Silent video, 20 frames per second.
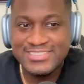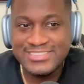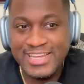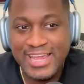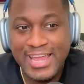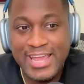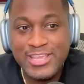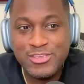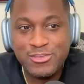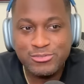is
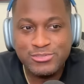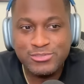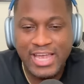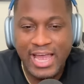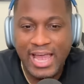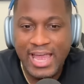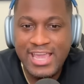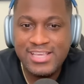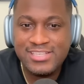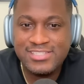Daniel
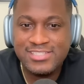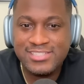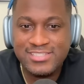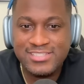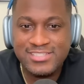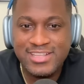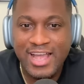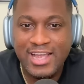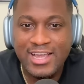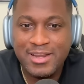Theis is
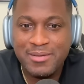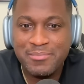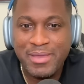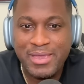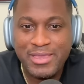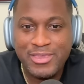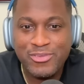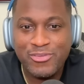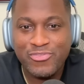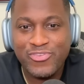not gonna
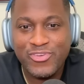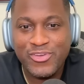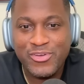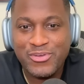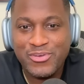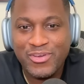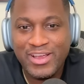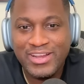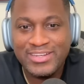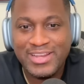make you feel
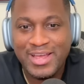great,